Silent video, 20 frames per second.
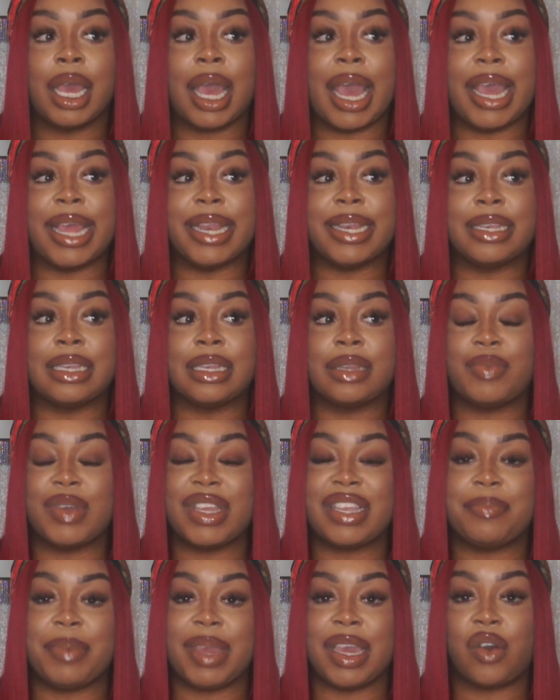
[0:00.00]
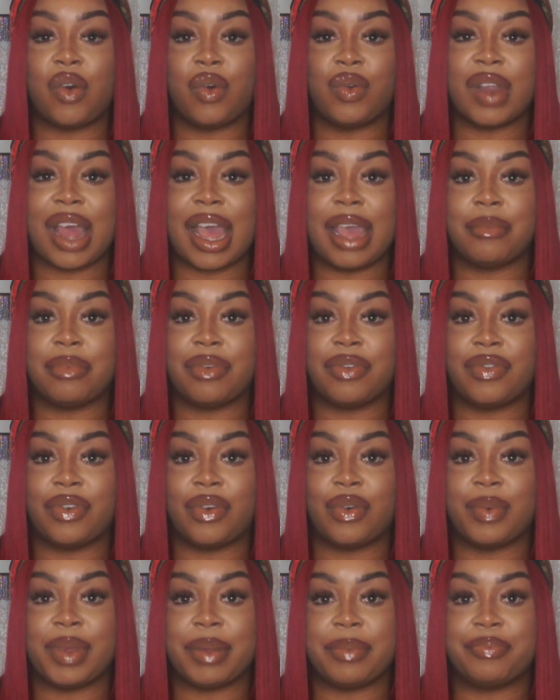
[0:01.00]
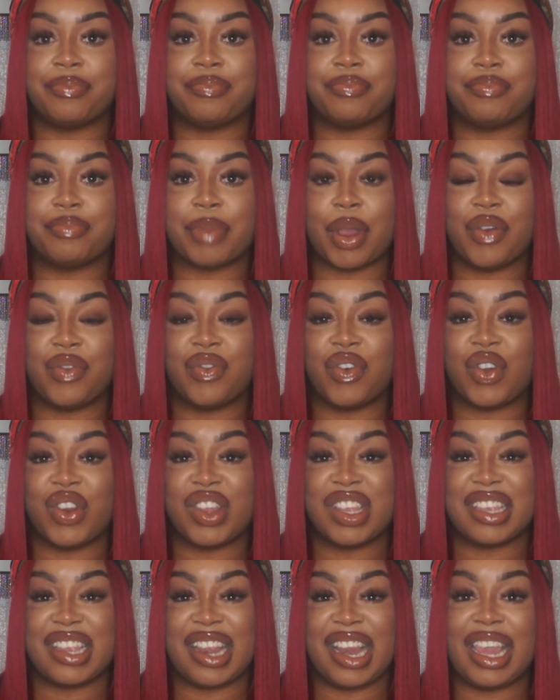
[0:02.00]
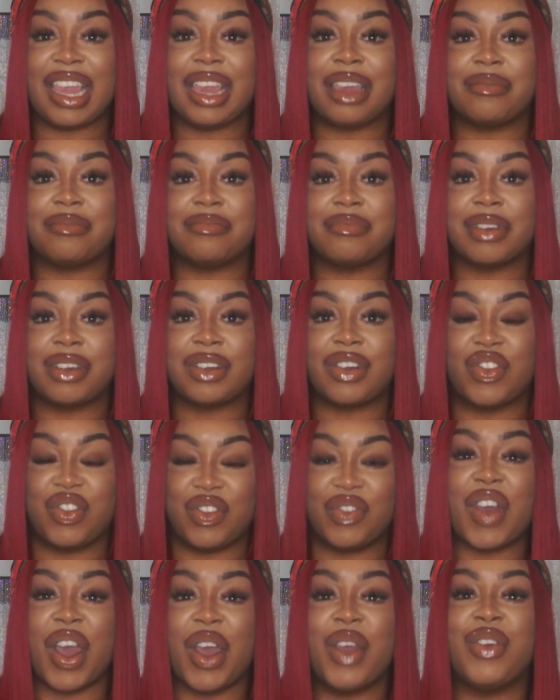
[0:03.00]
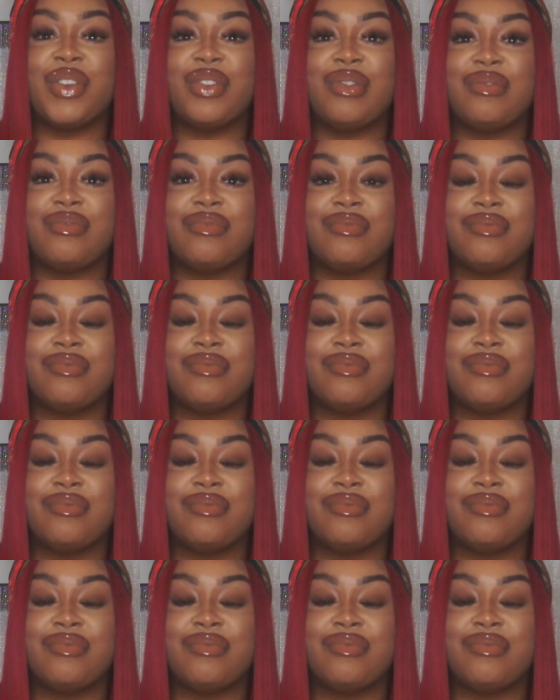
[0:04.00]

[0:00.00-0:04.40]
and we speak all night before we both fall asleep on the phone.